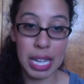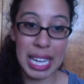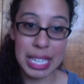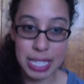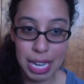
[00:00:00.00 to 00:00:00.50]

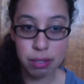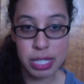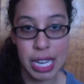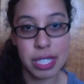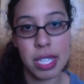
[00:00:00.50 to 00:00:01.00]
a
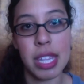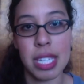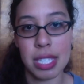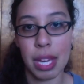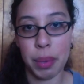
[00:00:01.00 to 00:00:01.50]
downside to
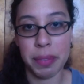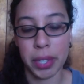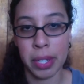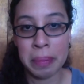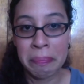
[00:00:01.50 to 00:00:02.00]
this,
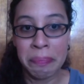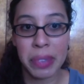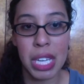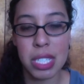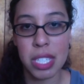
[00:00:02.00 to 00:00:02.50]
however,
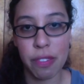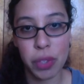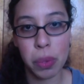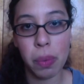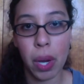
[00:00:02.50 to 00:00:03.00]
is if
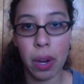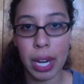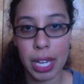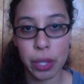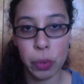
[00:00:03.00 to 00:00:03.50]
you are
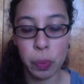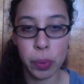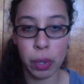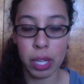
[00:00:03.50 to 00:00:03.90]
a couponer